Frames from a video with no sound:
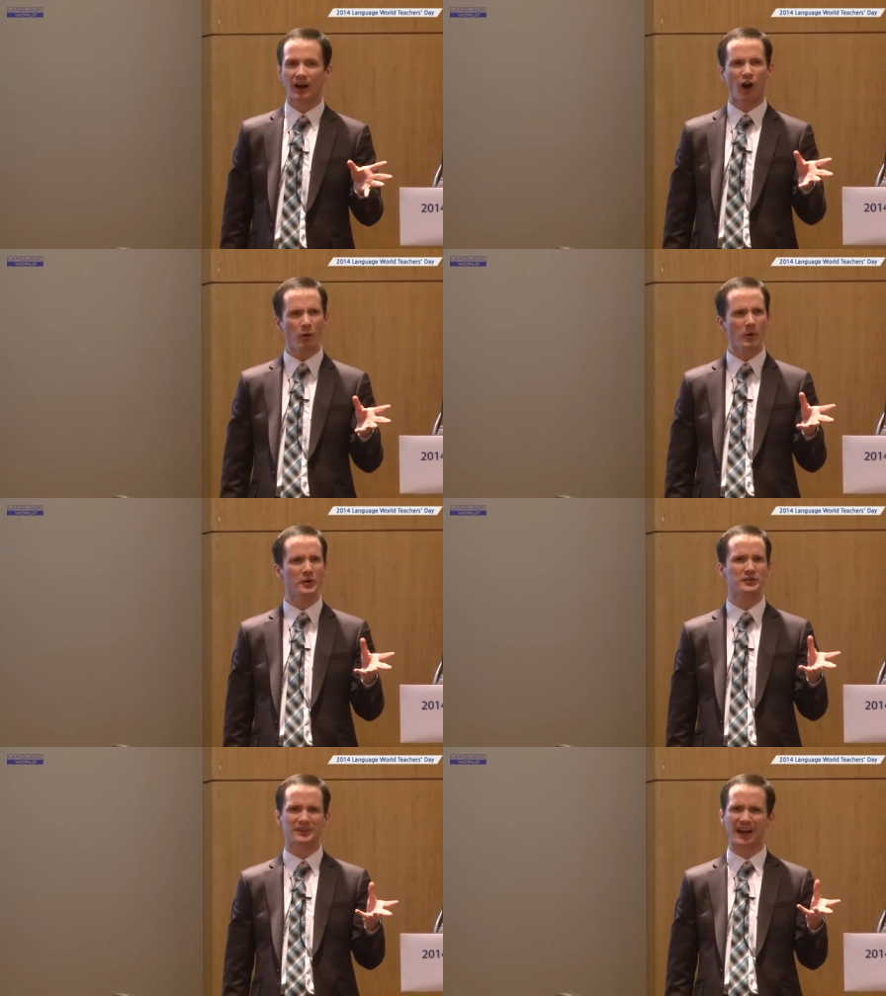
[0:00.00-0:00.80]

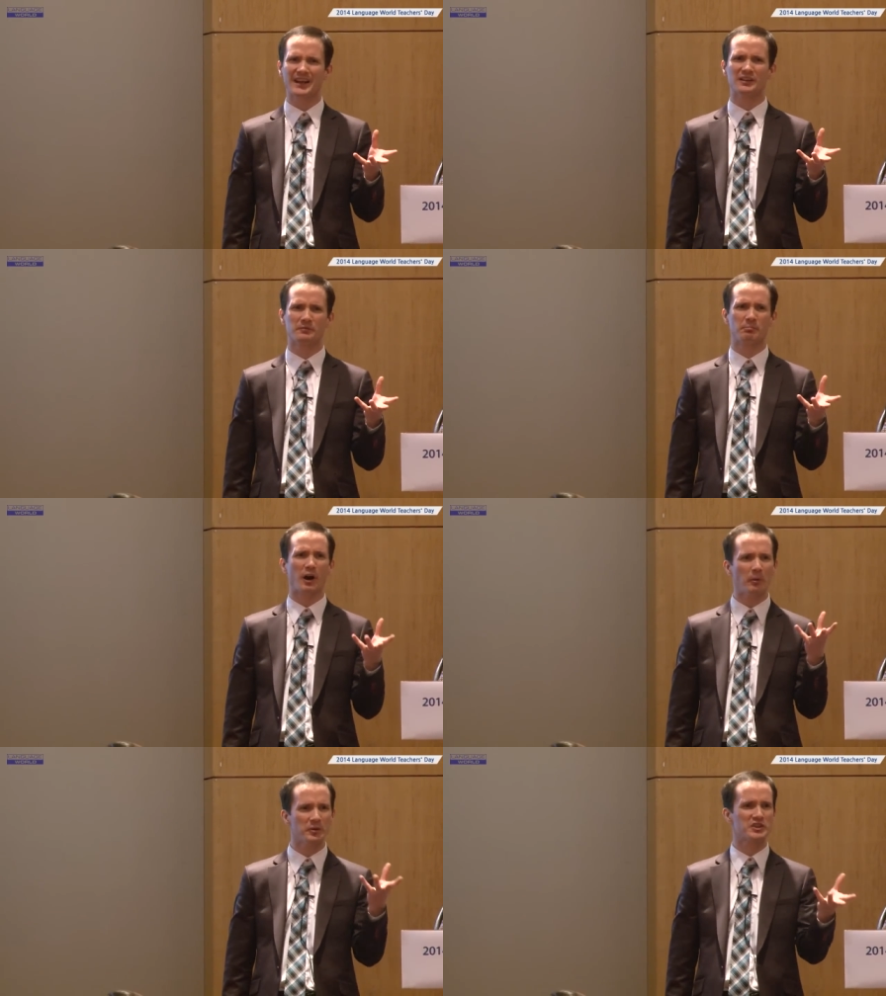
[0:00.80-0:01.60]
almost kind of
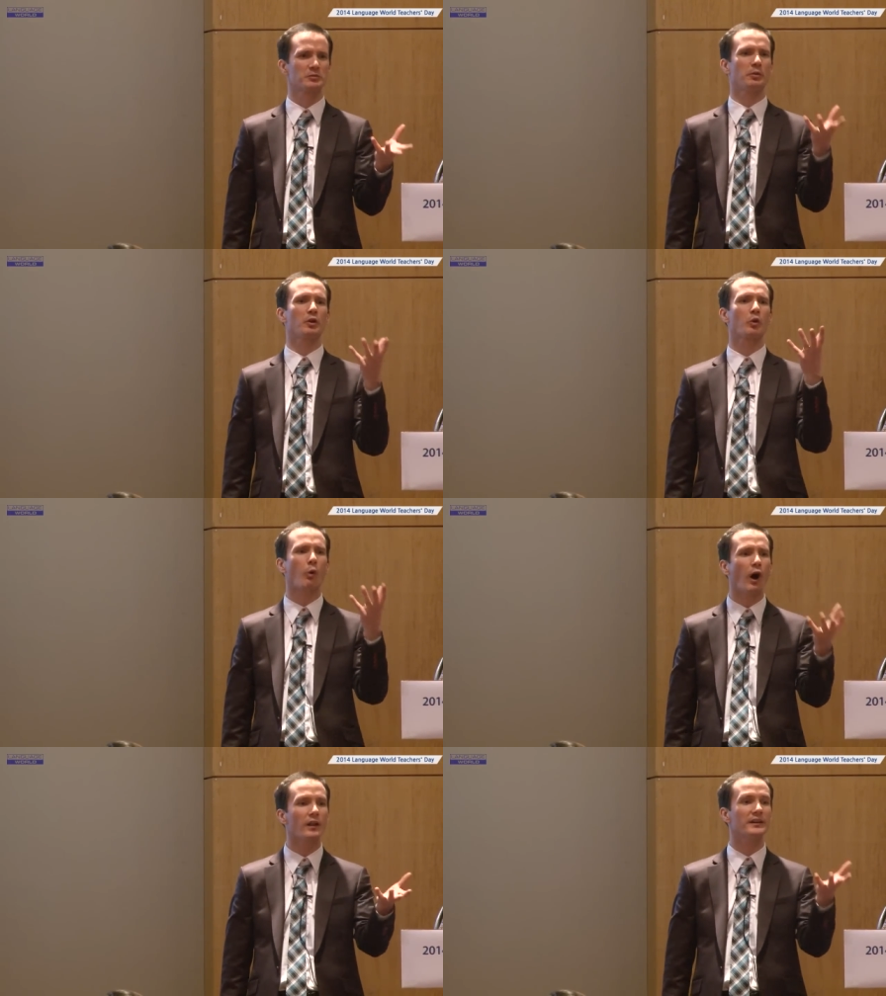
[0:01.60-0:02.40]
publishable
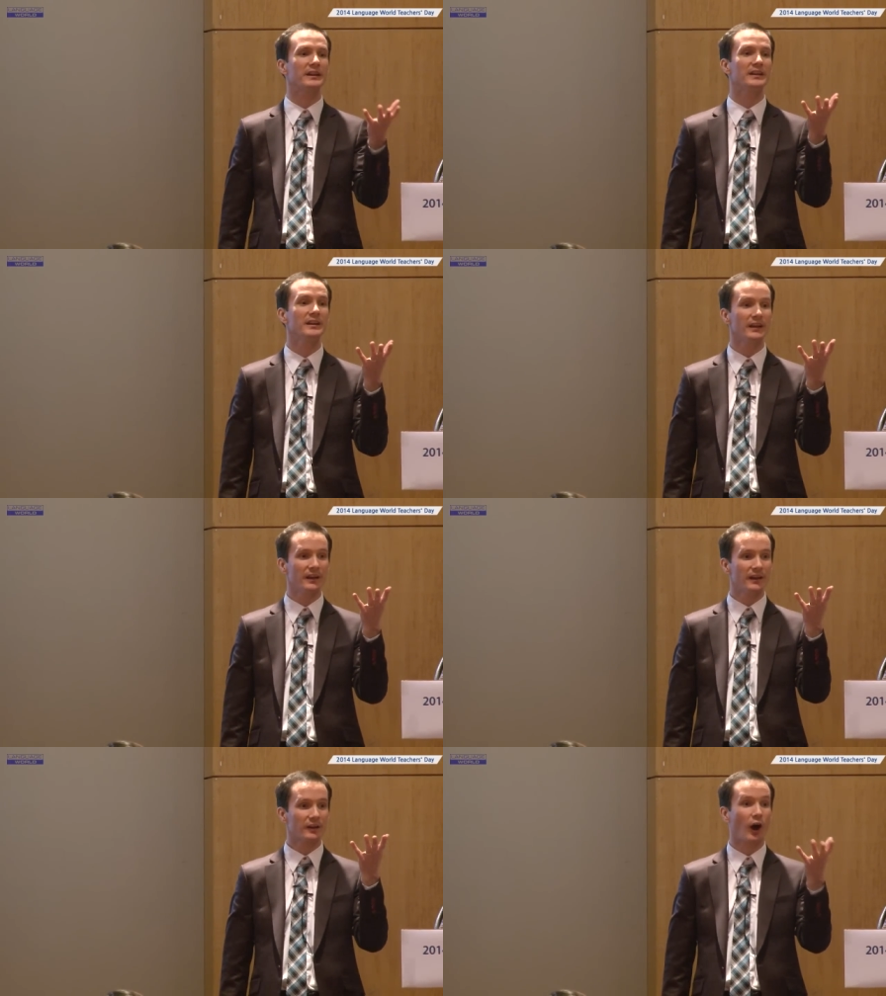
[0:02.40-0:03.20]
quality
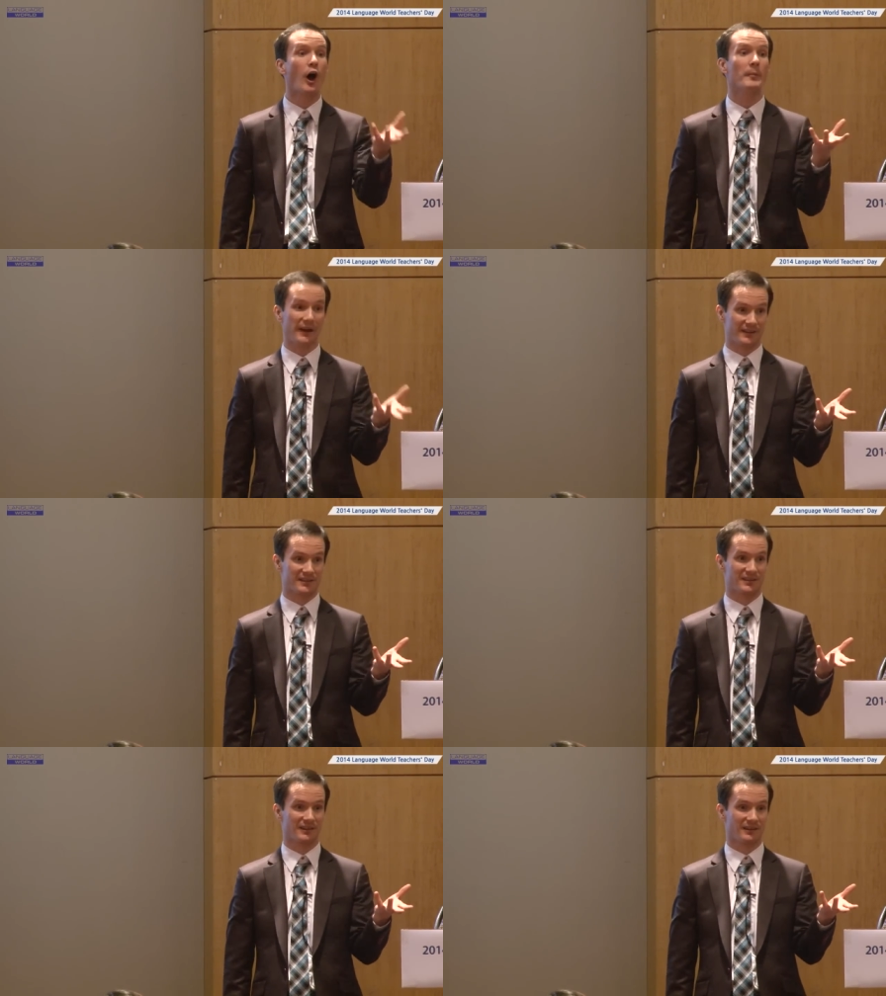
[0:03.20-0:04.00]

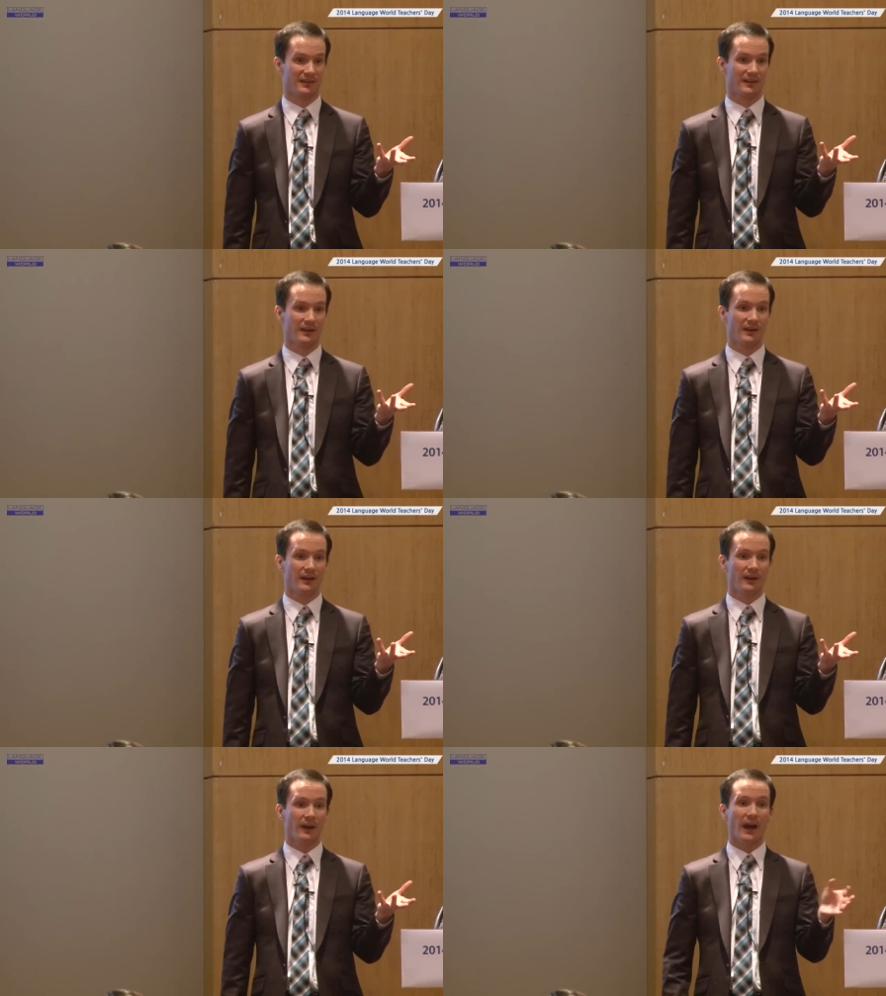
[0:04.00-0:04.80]
comics.
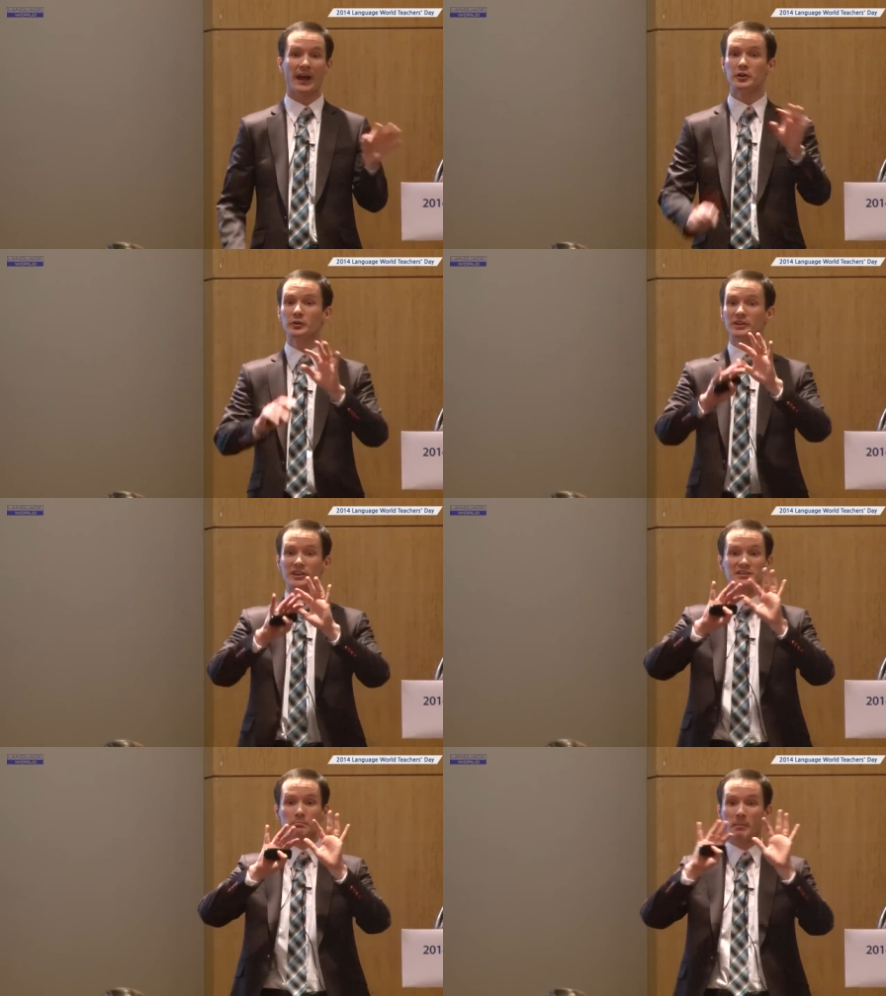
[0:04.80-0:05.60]
And you can
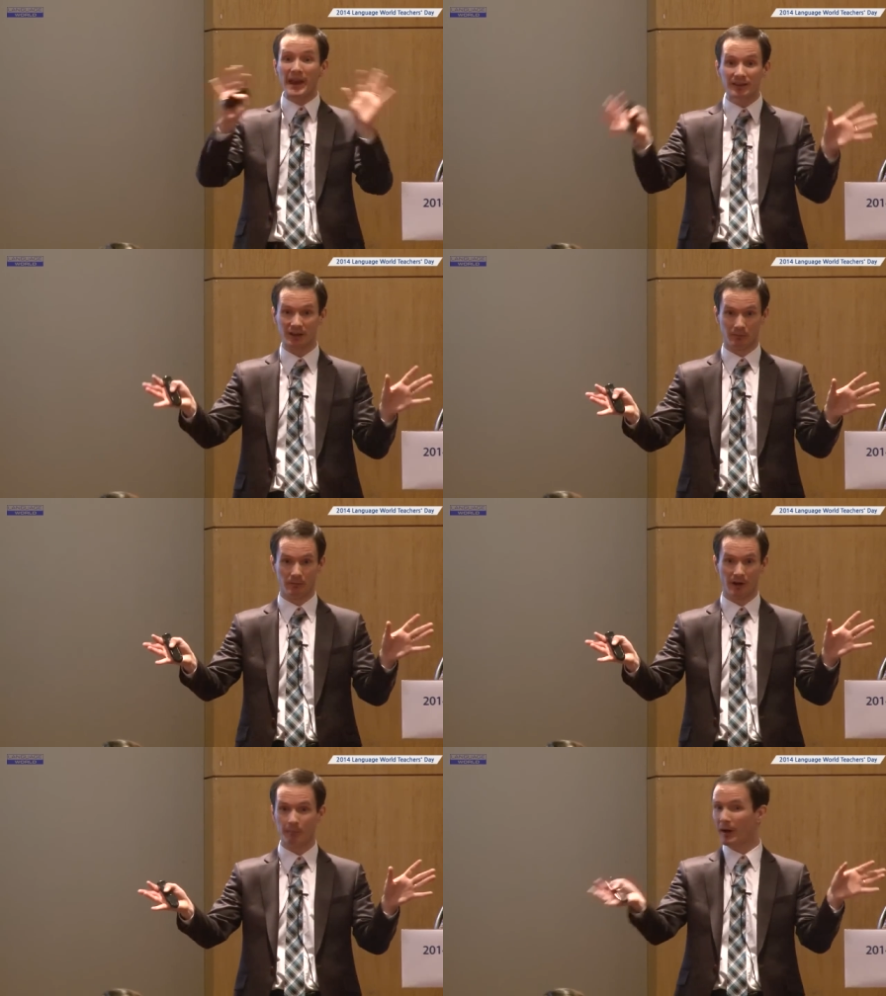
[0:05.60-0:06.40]
just make
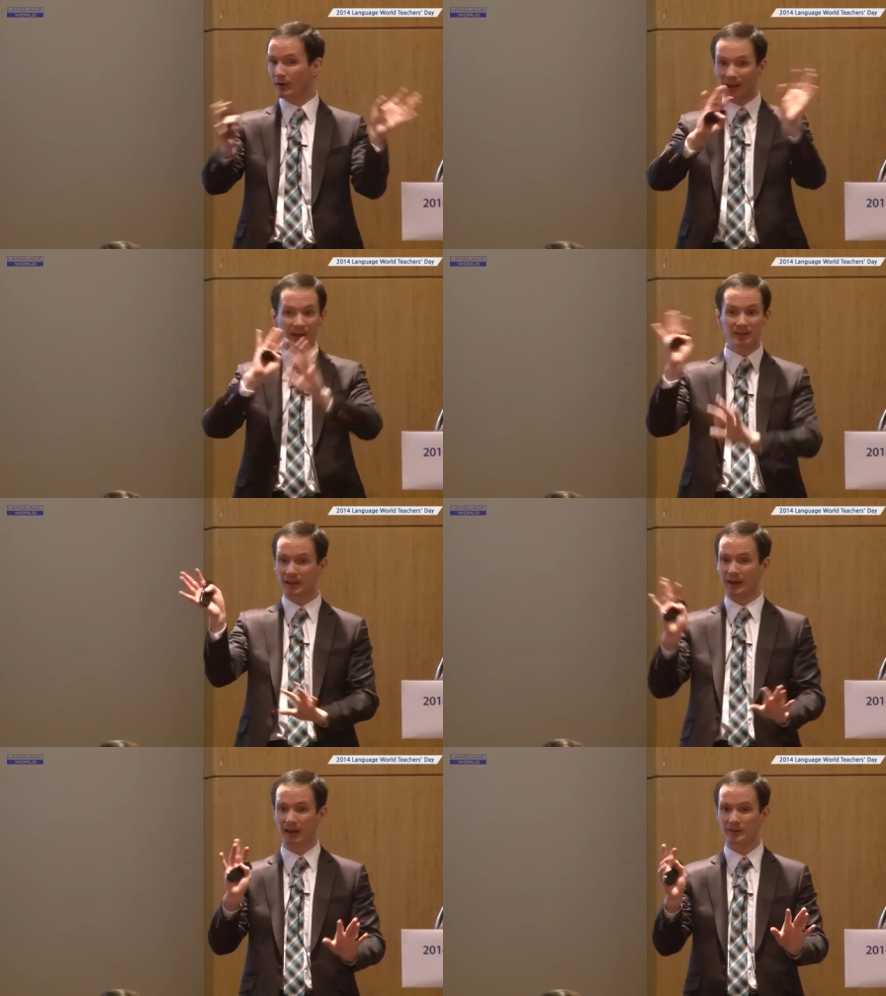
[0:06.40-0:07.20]
them about
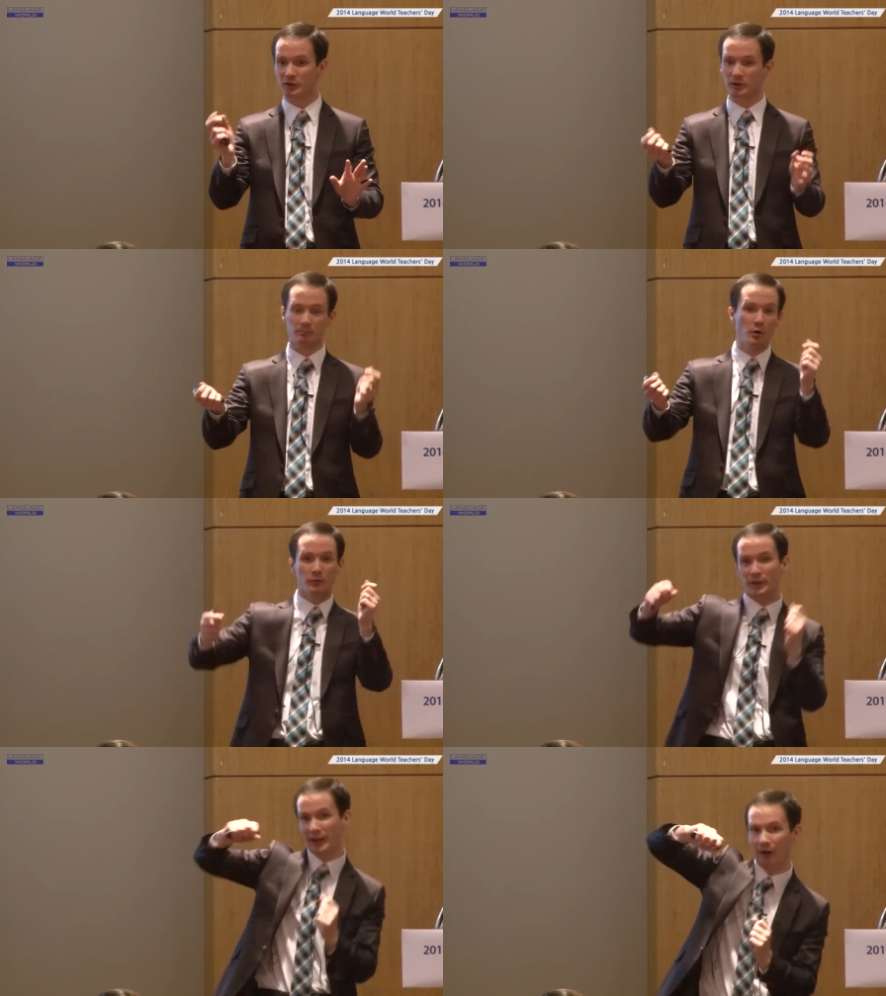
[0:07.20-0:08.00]
anything. And you can
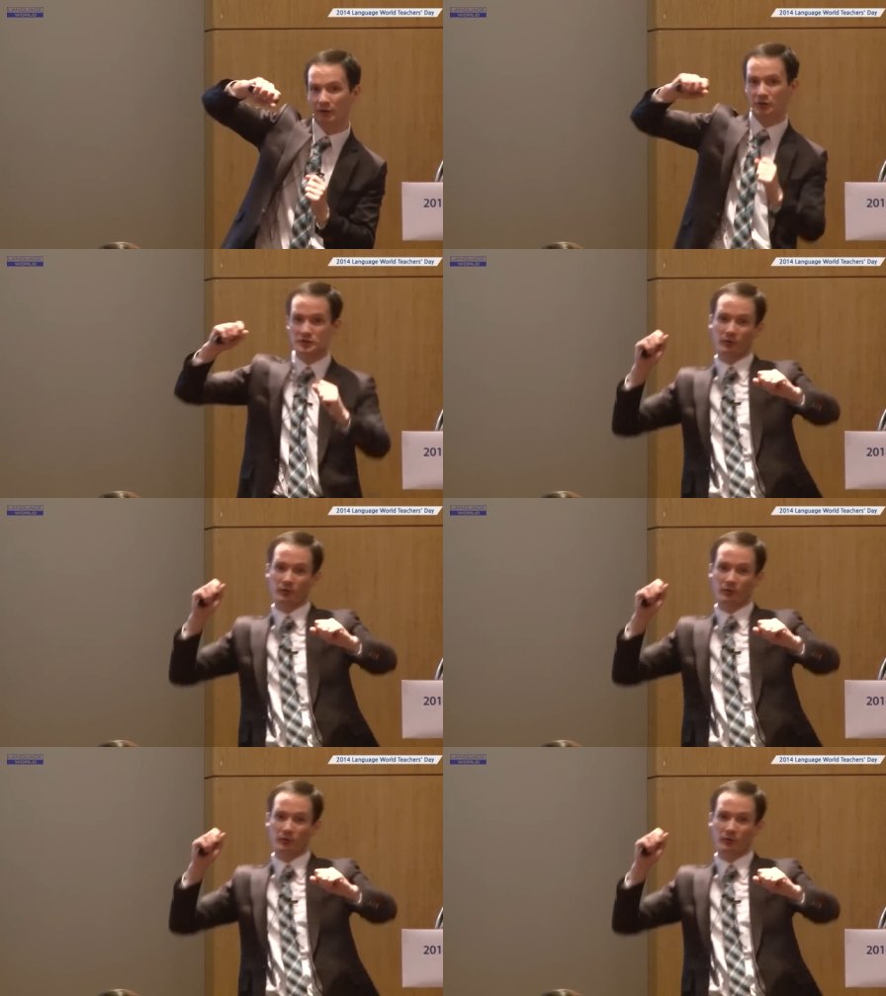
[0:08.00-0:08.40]
move the characters